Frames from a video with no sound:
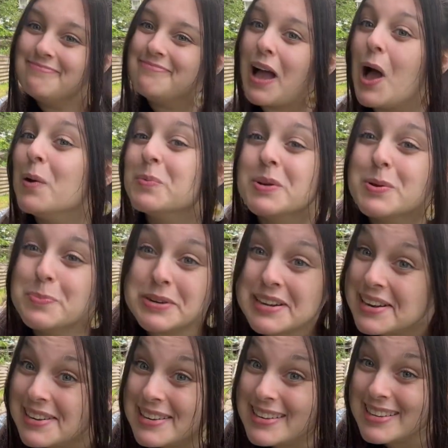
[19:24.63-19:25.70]
I'm gonna
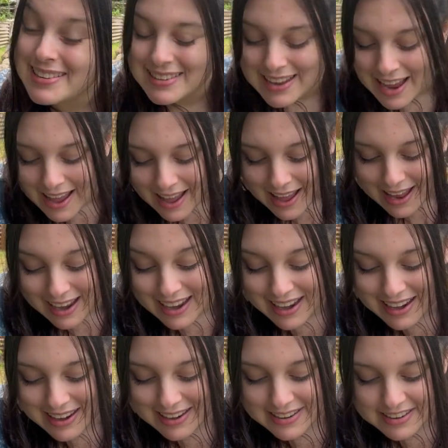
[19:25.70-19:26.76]
pretend it is.
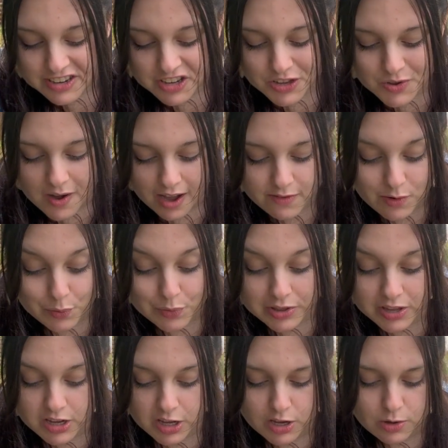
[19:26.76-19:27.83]
And you have a
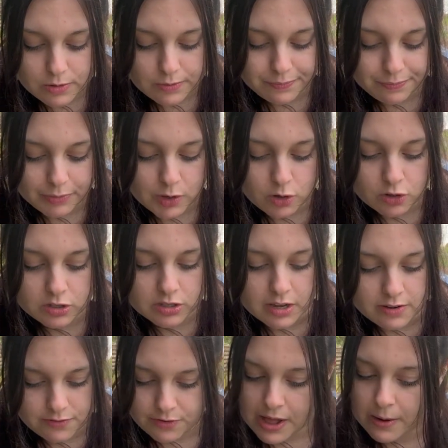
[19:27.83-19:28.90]
really cute little
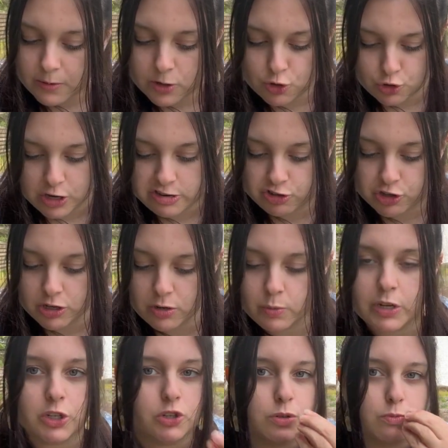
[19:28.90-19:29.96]
sunflower treasure,
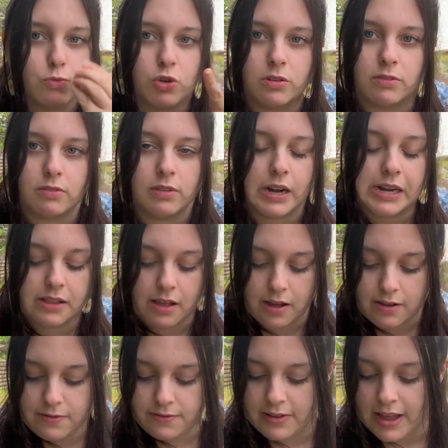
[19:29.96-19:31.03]
which I
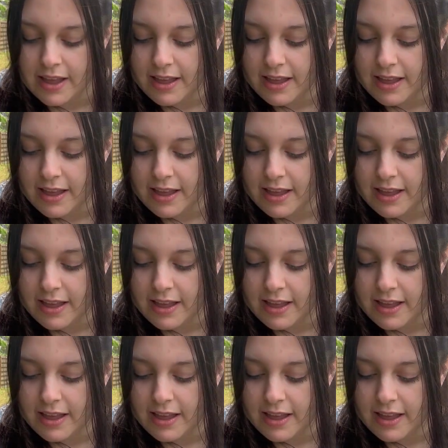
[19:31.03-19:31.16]
love.